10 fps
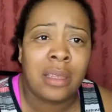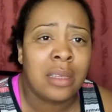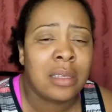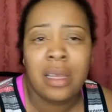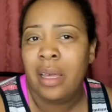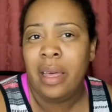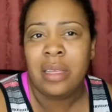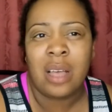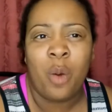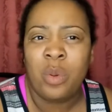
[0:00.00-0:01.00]
this.
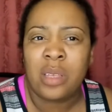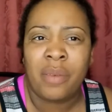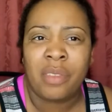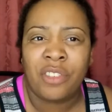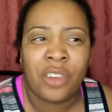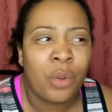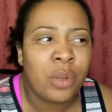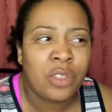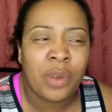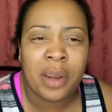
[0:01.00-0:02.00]
It's almost if the show
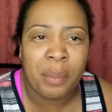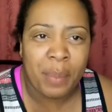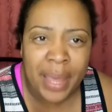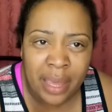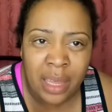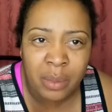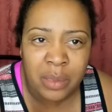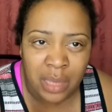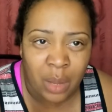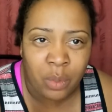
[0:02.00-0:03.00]
is trying to make him
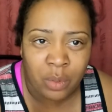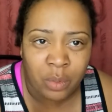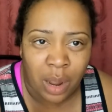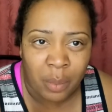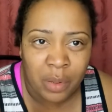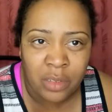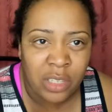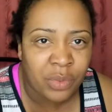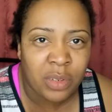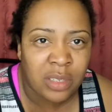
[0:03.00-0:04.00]
stay with Robin
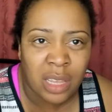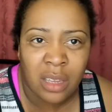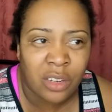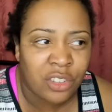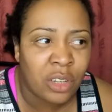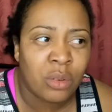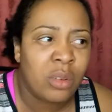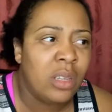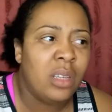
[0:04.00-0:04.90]
just for the sake of the show.